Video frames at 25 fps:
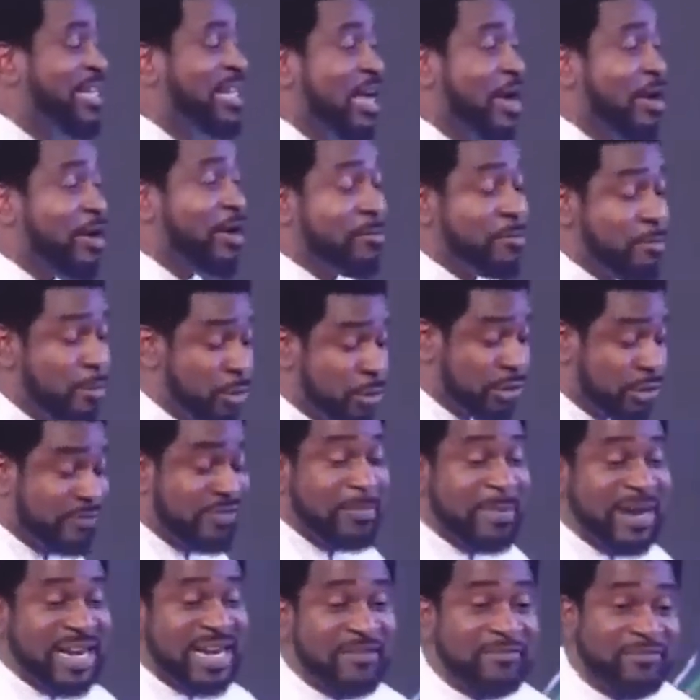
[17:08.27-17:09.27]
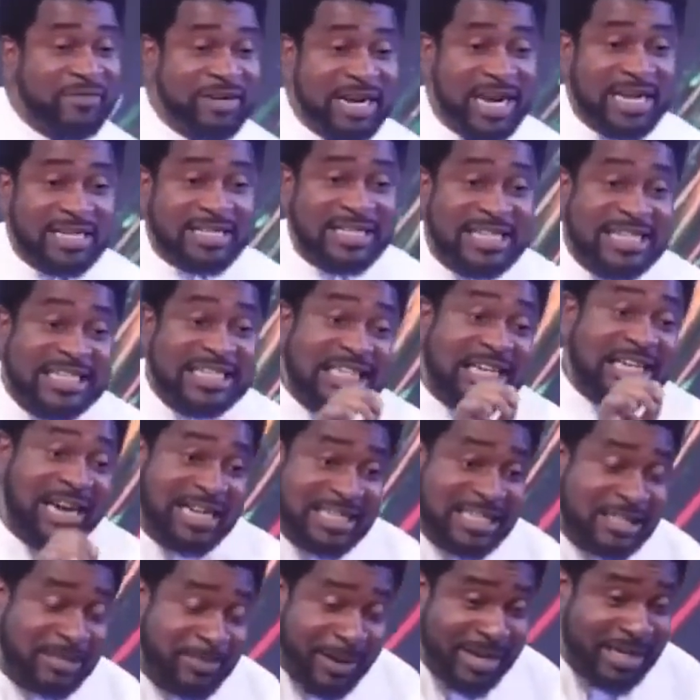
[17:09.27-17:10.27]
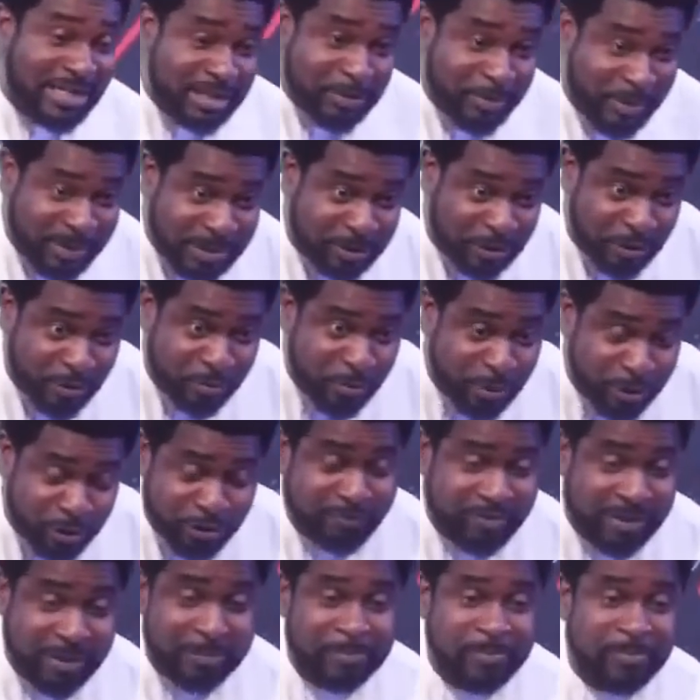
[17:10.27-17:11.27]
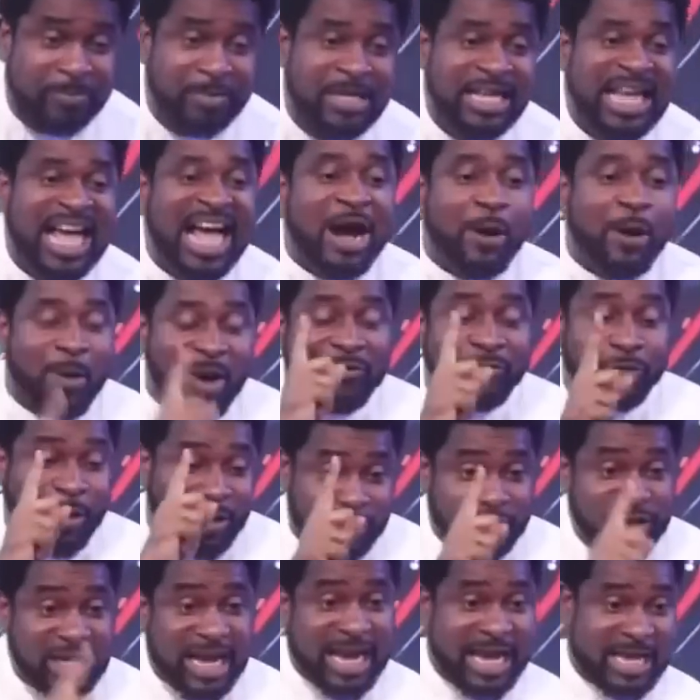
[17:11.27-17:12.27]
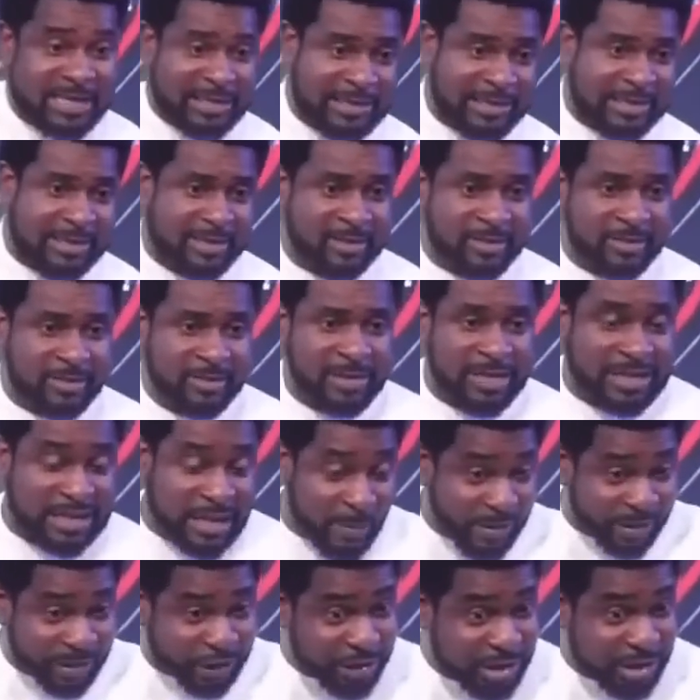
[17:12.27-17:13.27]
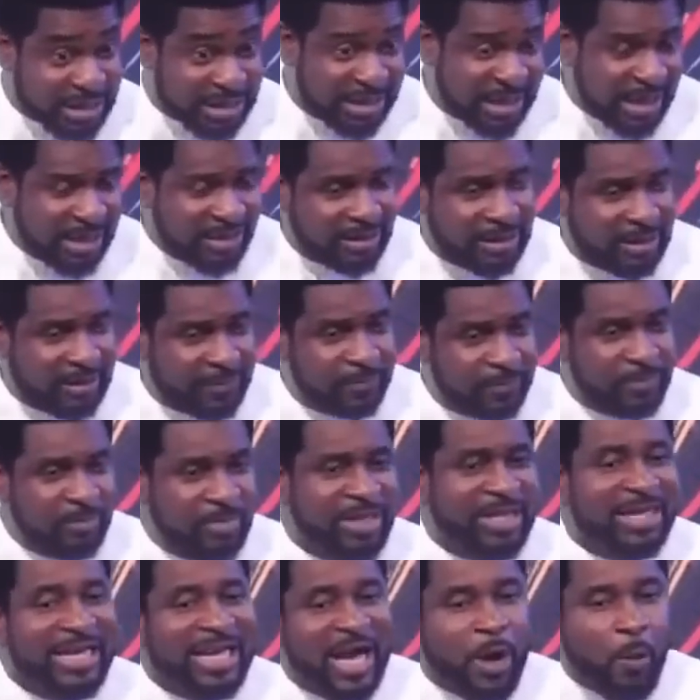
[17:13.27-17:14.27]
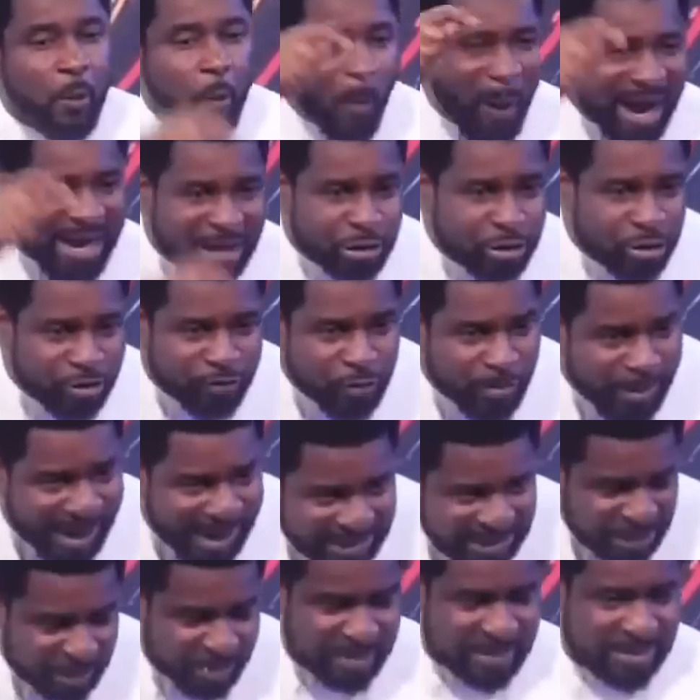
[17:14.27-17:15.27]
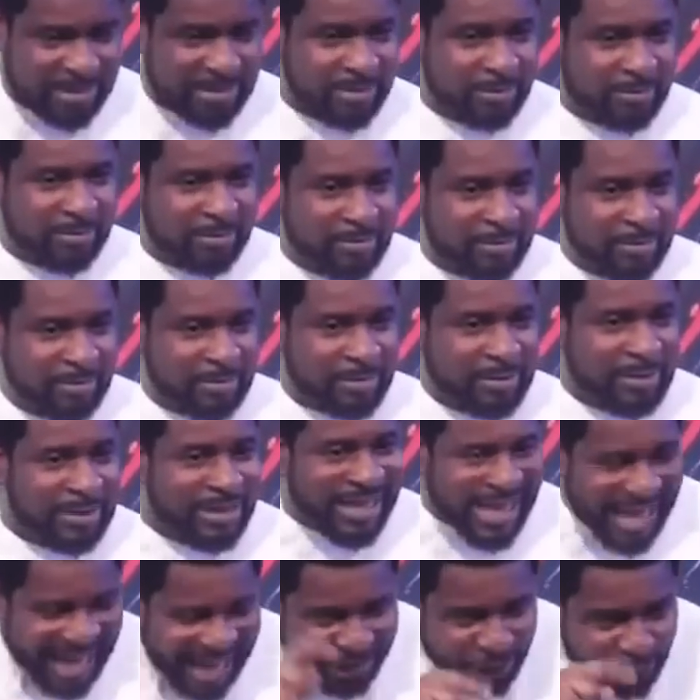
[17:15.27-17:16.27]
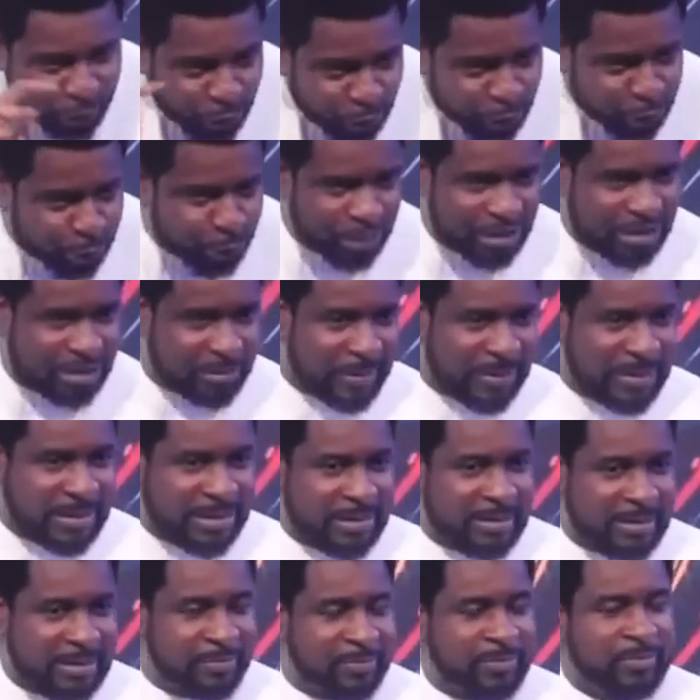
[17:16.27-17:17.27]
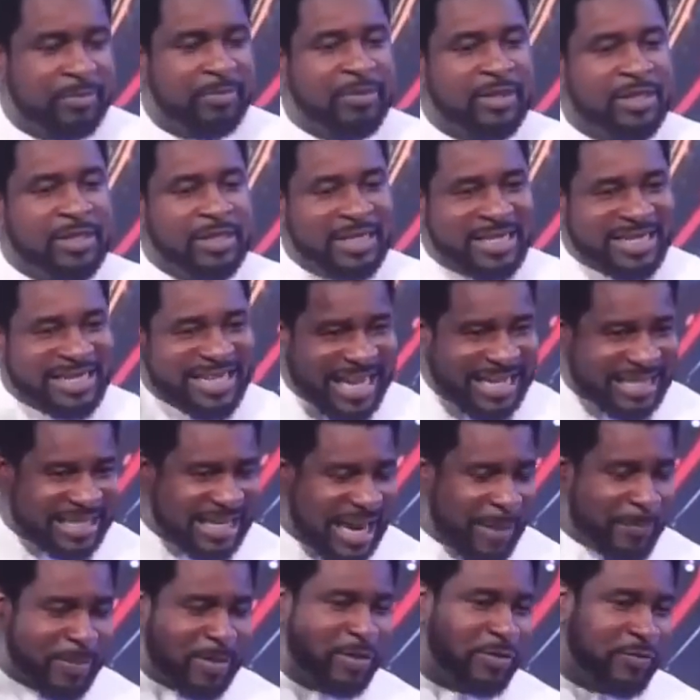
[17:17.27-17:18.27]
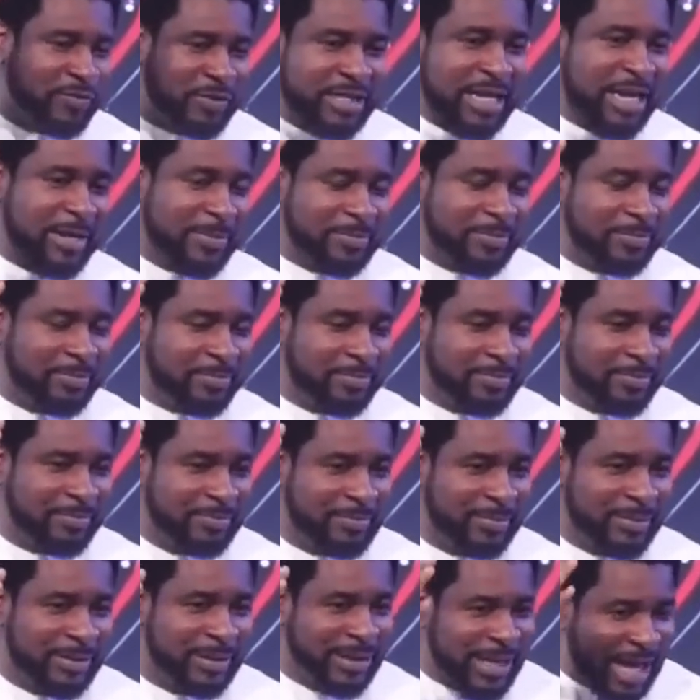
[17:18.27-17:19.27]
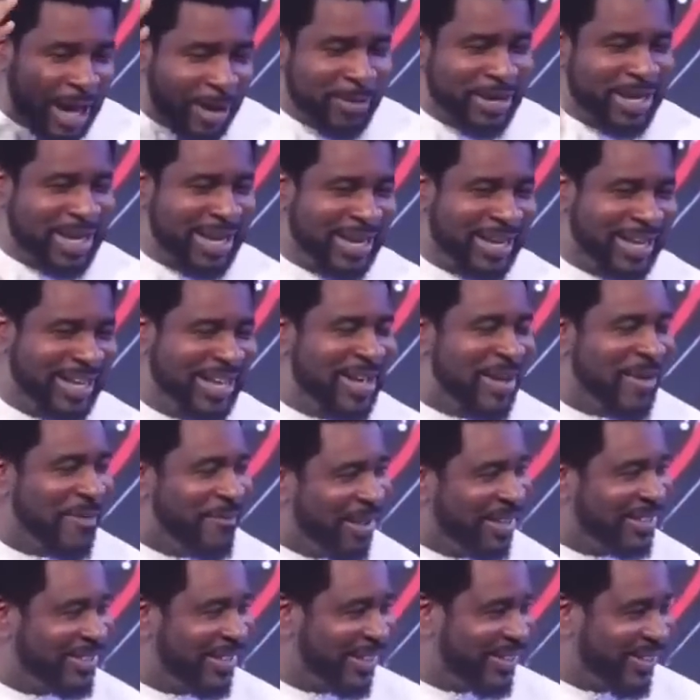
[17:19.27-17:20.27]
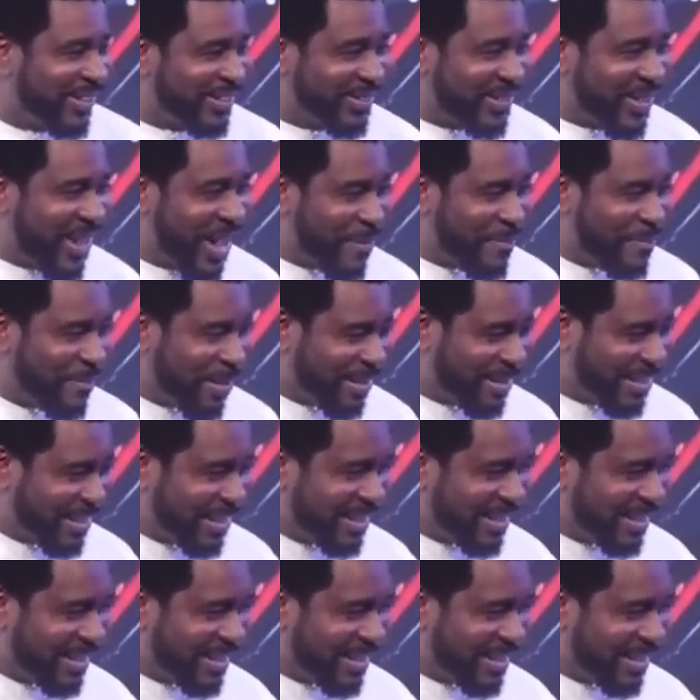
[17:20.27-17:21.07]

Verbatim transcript: Most of the men have counseled in crisis marriage, Pastor. Most of them. One of the questions I ask is our training in counseling. Why did you even marry this person? How did you choose this person? 99% of the time, I'll hear, Pastor, I just saw her passing.